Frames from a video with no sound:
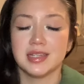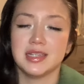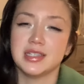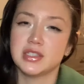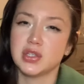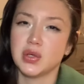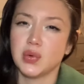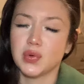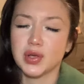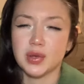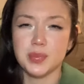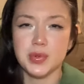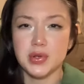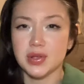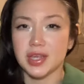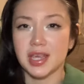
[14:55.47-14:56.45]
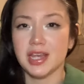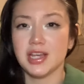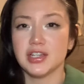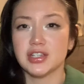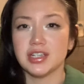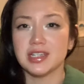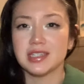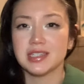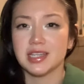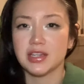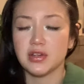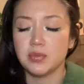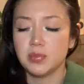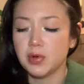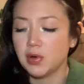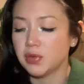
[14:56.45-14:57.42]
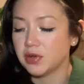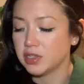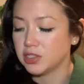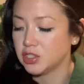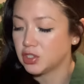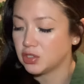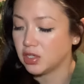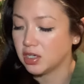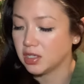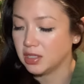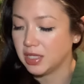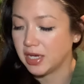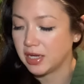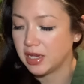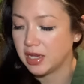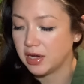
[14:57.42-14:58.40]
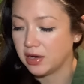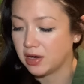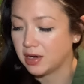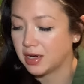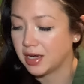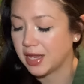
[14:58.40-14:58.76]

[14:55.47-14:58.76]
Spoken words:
So communications, like you both are struggling here,